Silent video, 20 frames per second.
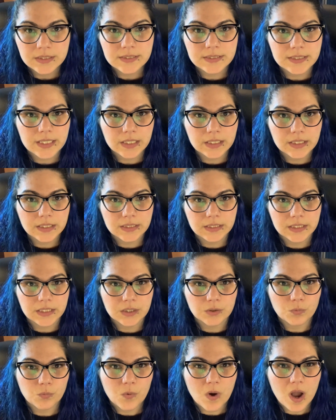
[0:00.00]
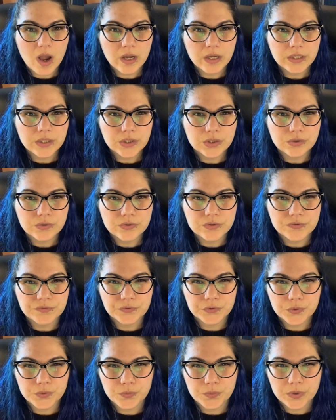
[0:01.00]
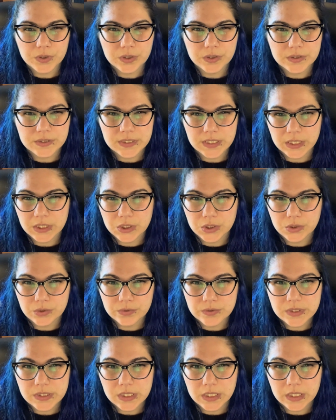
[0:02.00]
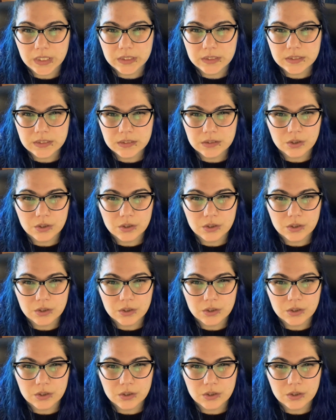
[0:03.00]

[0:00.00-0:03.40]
Secondly, why use rude words like useless,